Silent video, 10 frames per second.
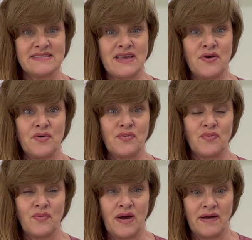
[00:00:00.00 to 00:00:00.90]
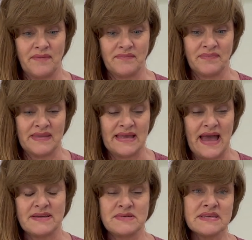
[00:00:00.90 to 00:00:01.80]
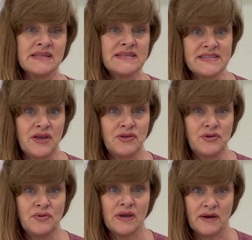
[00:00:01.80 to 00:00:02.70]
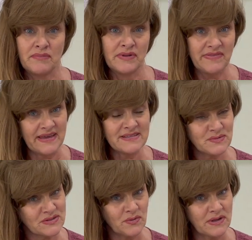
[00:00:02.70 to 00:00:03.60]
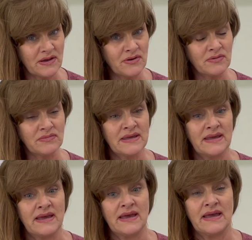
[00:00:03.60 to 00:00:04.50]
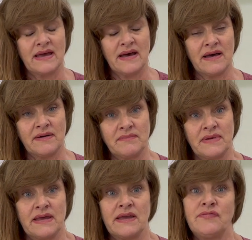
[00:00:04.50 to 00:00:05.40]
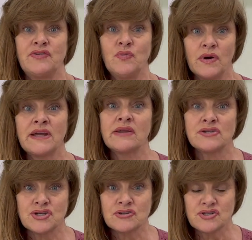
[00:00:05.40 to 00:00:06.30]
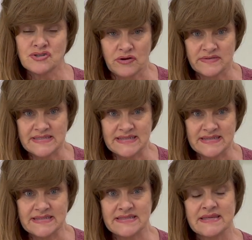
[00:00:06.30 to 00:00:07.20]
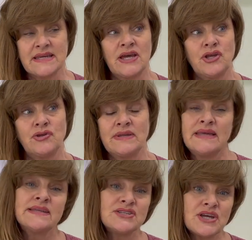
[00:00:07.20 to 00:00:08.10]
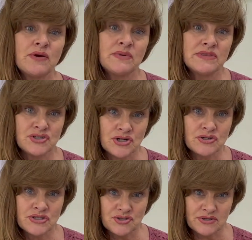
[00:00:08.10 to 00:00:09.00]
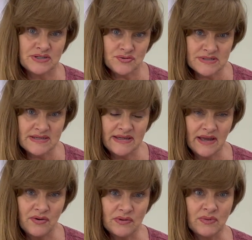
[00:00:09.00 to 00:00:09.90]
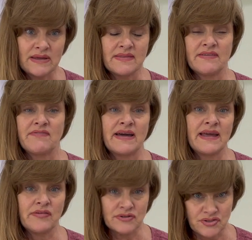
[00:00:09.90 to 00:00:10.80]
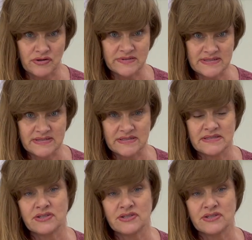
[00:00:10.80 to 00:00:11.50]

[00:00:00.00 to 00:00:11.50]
So I'm just going to tell you a couple of things what's going on. If you want to go to church services, you need to check with the church that you're interested in going with and find out their services.